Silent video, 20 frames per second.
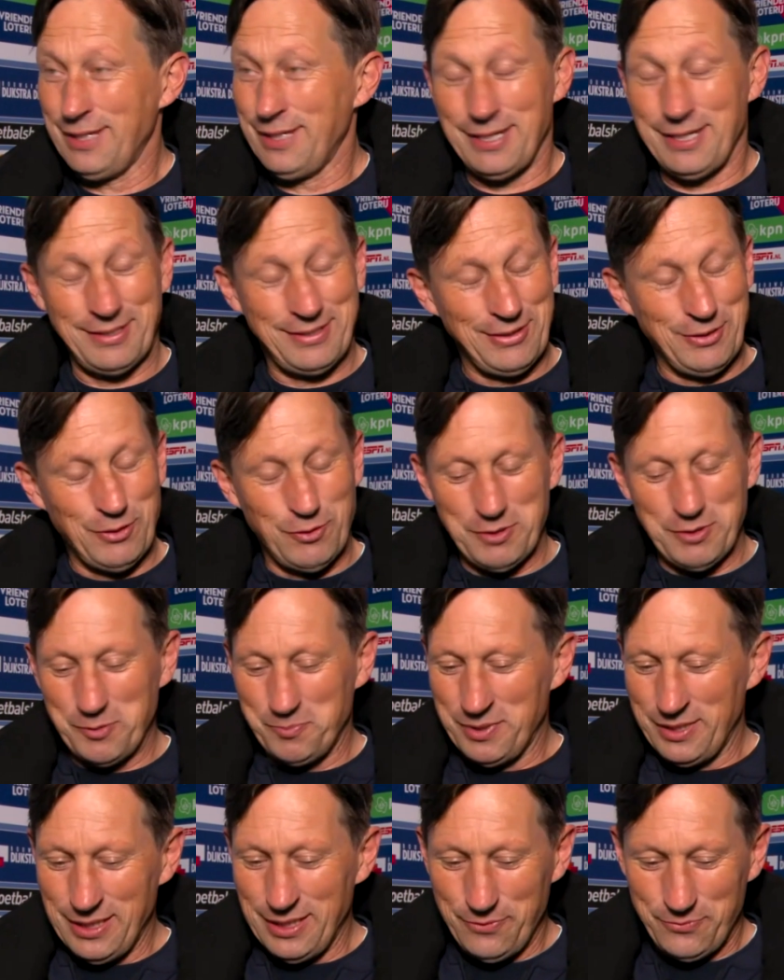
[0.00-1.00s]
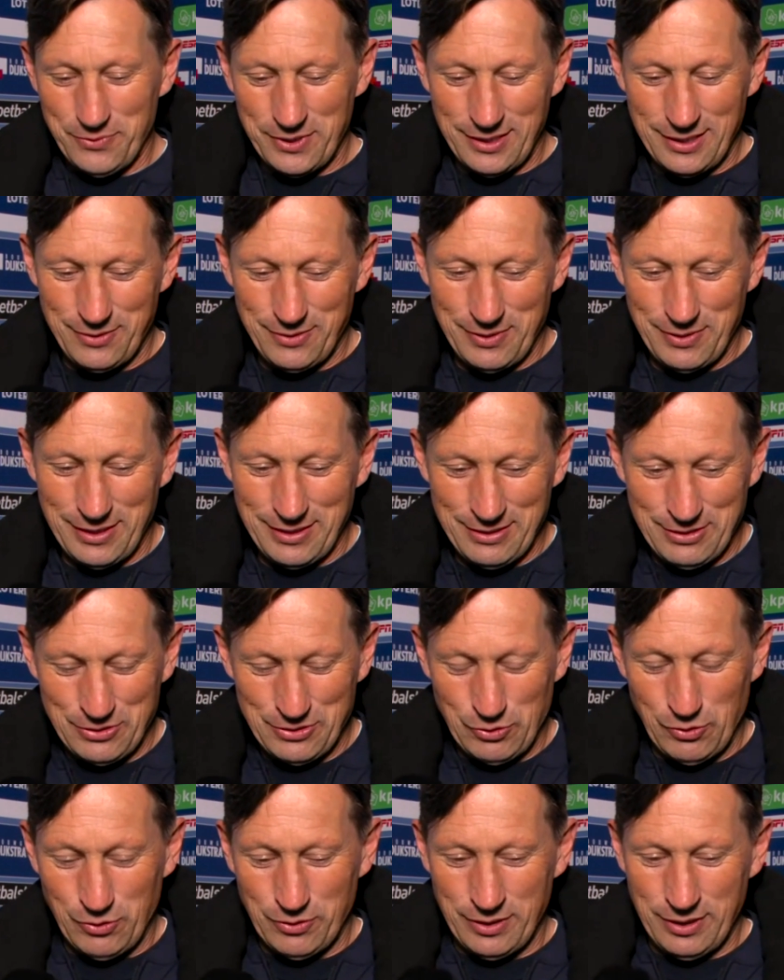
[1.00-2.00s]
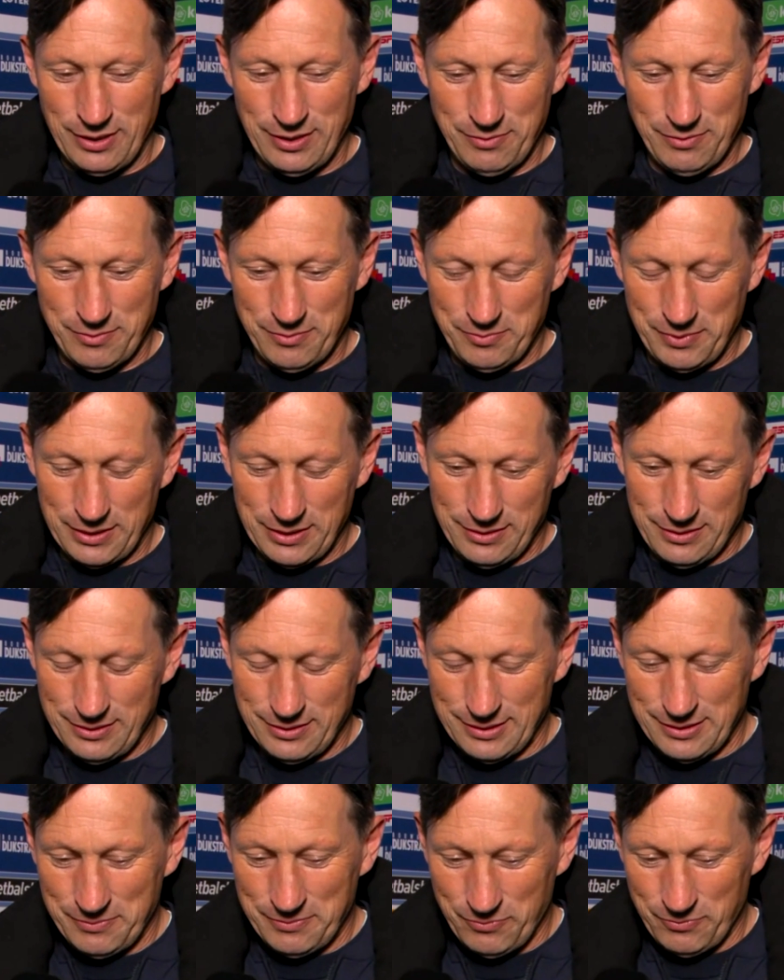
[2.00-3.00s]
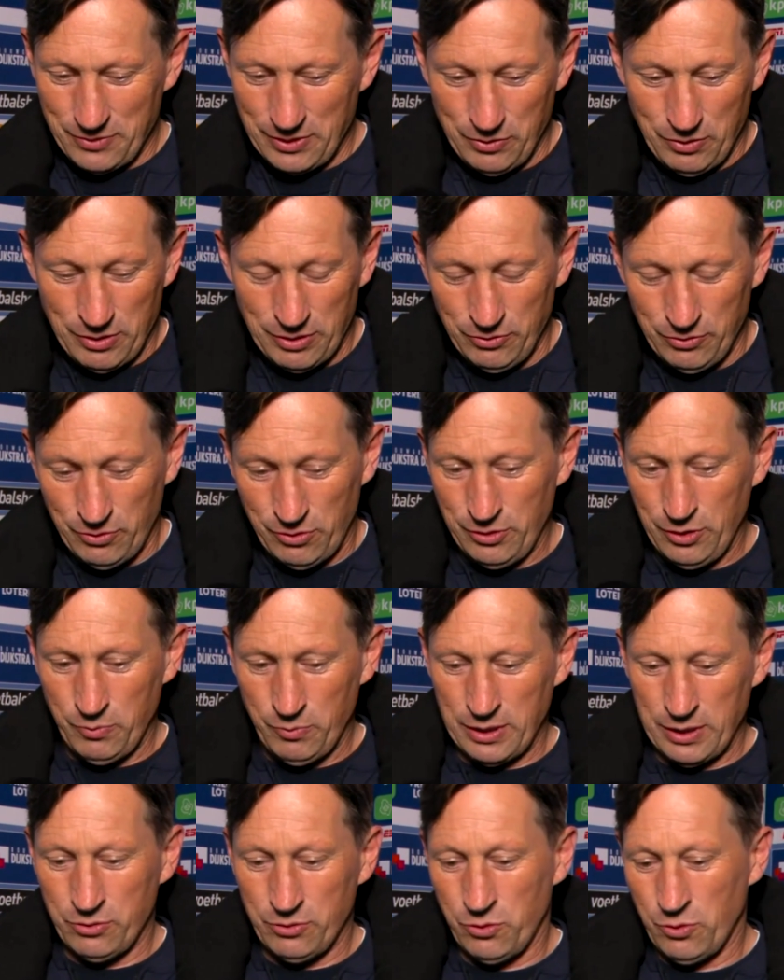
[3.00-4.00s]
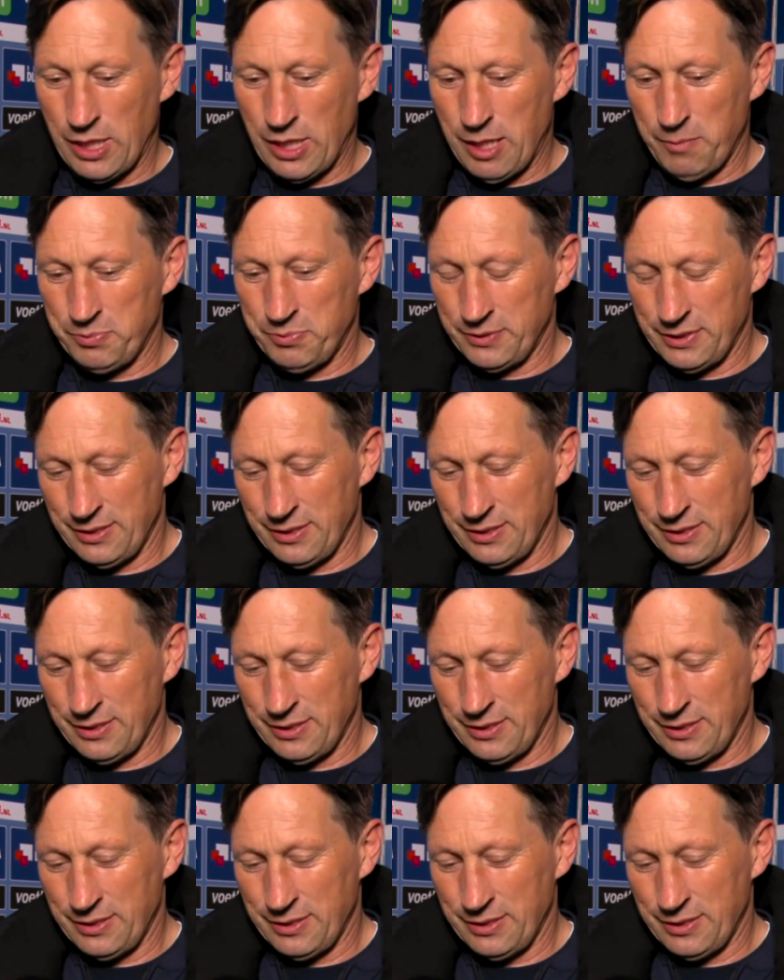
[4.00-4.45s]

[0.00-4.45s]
Yeah, they always believe in it when it is only one, when you are only one goal up.